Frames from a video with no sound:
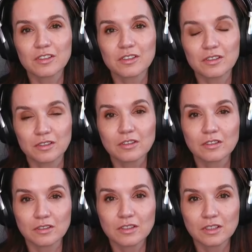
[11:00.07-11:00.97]

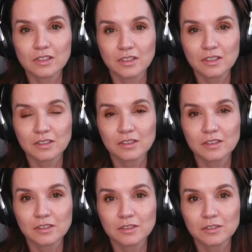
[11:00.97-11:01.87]

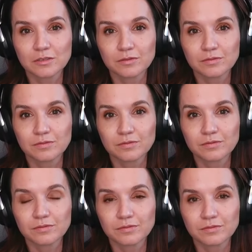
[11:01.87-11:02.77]

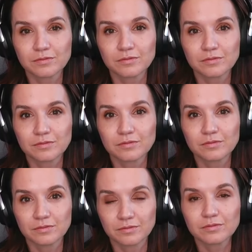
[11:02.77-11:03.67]

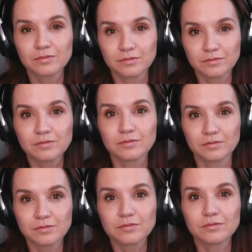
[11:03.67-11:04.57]

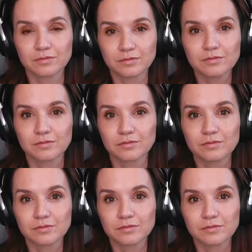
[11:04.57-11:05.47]

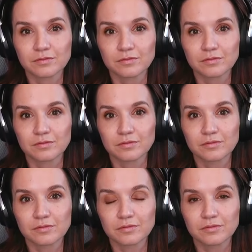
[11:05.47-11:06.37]

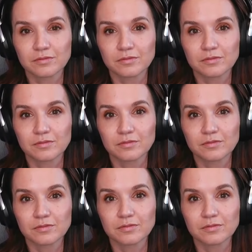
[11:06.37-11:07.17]
This person isn't speaking.